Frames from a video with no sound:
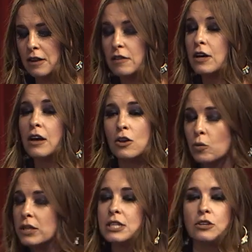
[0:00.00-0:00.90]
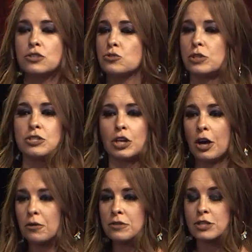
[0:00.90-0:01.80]
the anointing destroys the
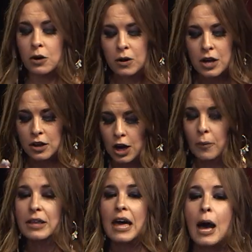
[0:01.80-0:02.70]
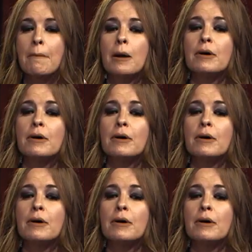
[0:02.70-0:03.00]
yoke. So knowing that,